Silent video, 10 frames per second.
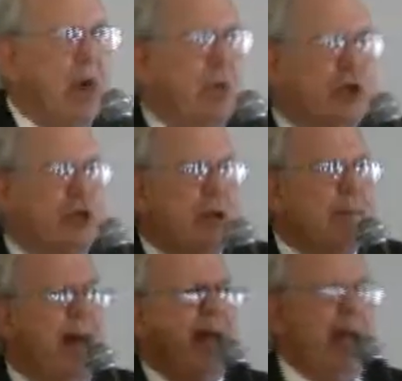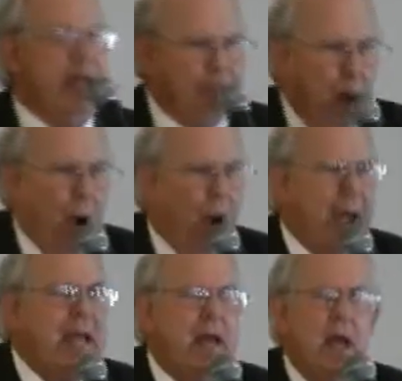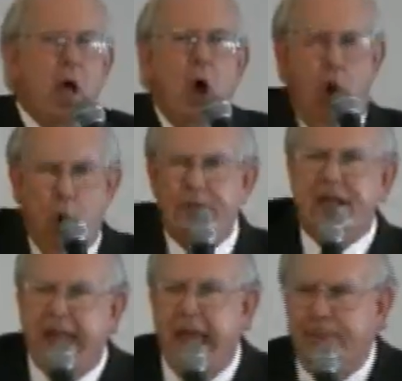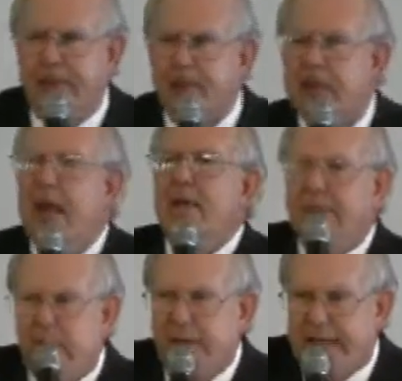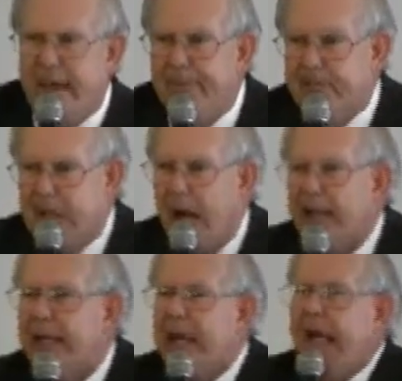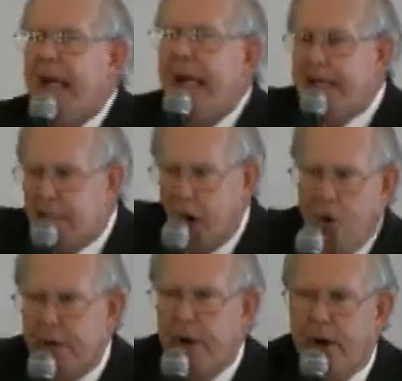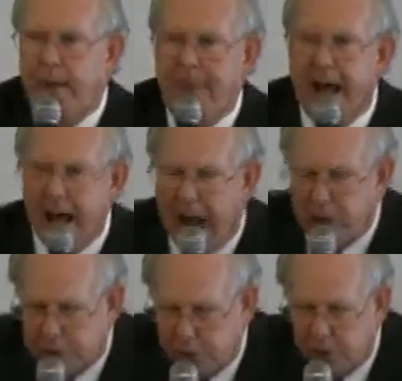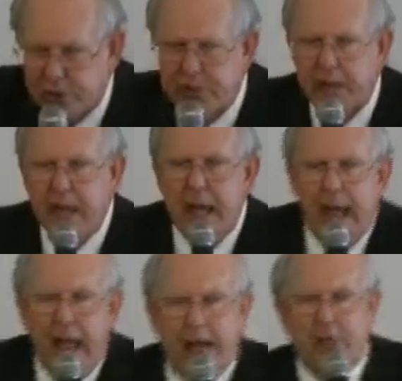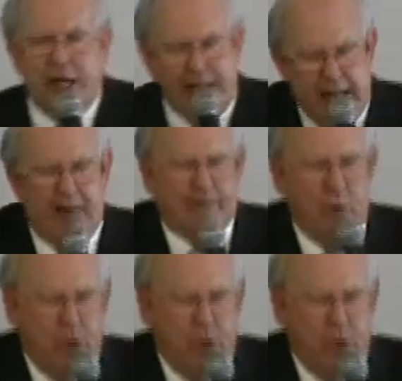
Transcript: was she met a boy on the campus that was apostolic. He told her about our church, and she lived in